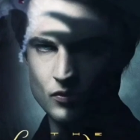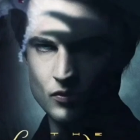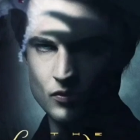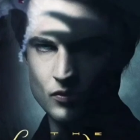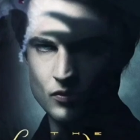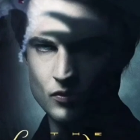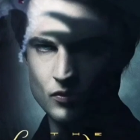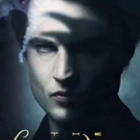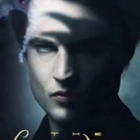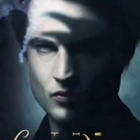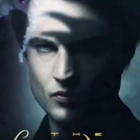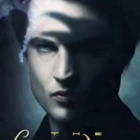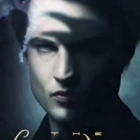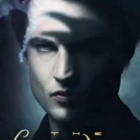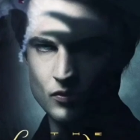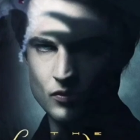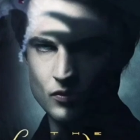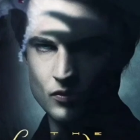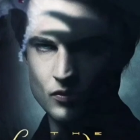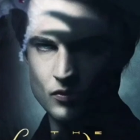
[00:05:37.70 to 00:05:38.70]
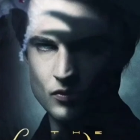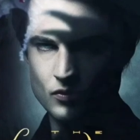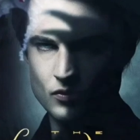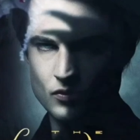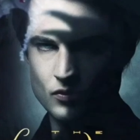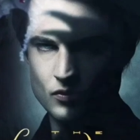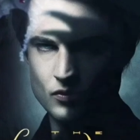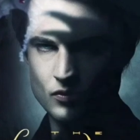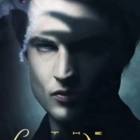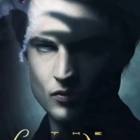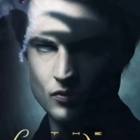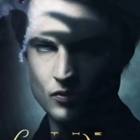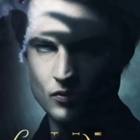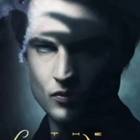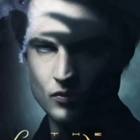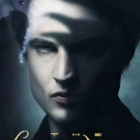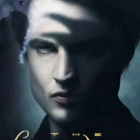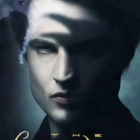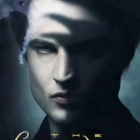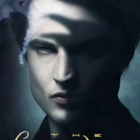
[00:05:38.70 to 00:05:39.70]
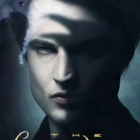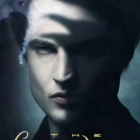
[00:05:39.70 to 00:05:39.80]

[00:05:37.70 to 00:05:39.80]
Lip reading: (silent)